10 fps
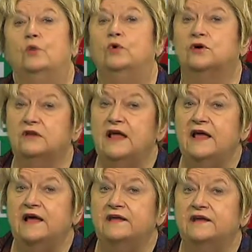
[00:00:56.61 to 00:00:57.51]
We're
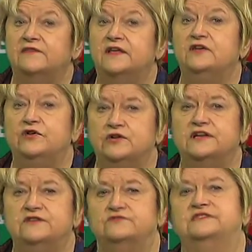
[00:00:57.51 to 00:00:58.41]
glad that you're
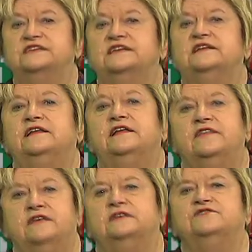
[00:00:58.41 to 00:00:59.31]
interested in
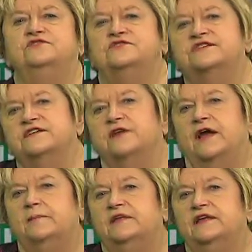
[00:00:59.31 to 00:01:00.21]
the issues that are
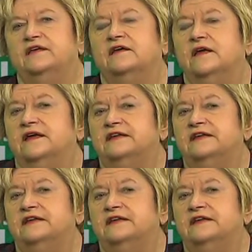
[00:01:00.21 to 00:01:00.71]
happening